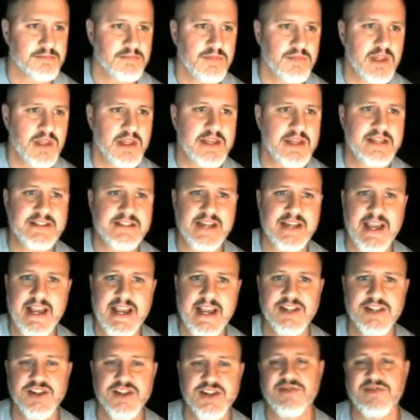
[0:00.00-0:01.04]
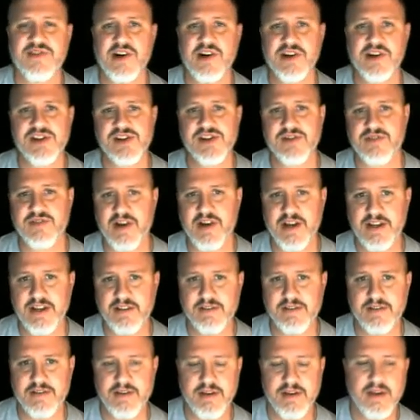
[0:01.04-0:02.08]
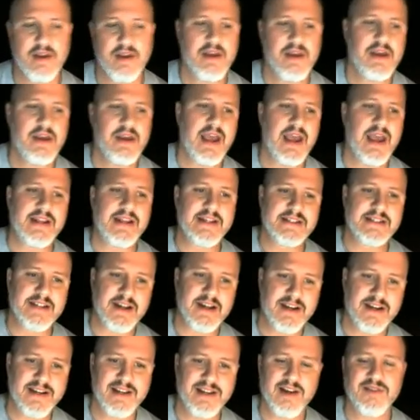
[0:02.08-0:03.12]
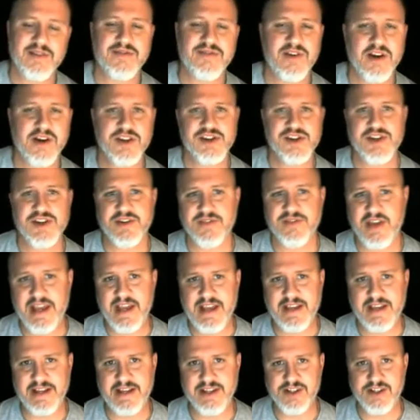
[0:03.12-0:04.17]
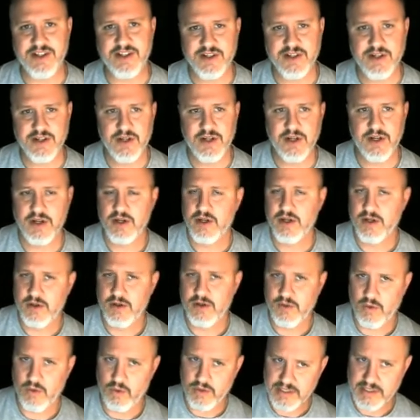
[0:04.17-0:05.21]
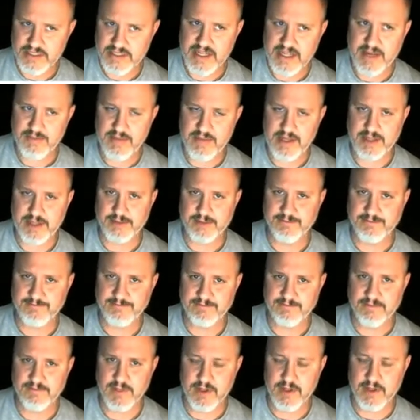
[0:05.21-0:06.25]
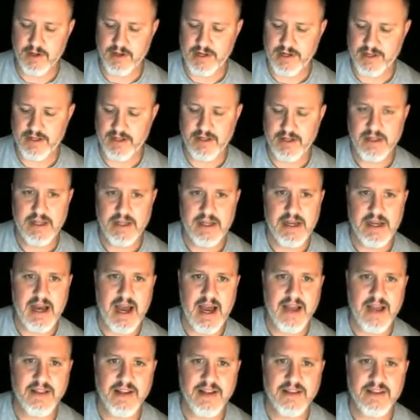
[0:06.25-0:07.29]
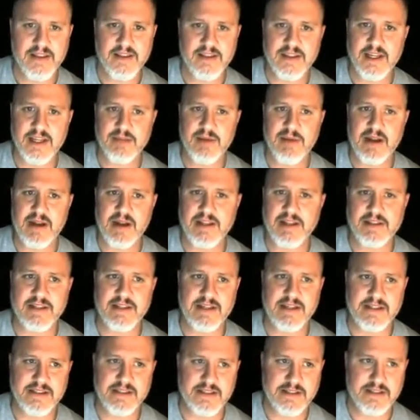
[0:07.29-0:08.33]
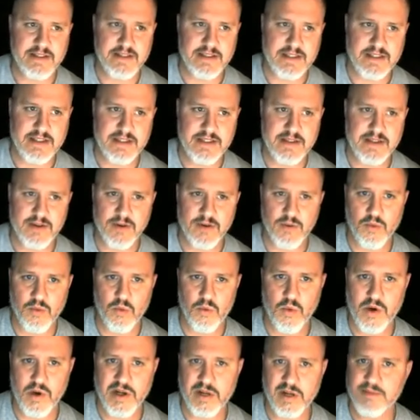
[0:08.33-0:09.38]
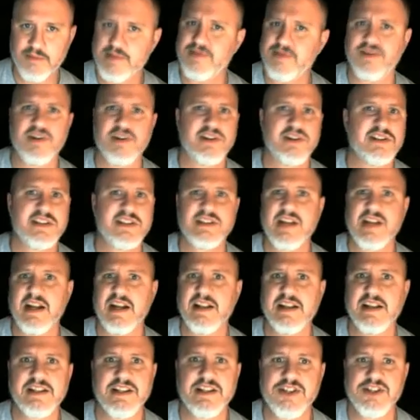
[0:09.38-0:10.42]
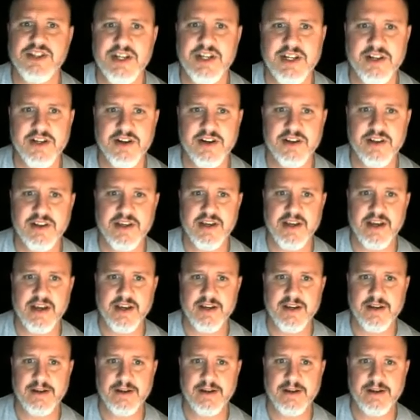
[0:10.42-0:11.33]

Is age a function of height? And is height a function of age? Well, what does that mean? All right, I like to think about it like this. What comes first? It's kind of like the chicken or the egg.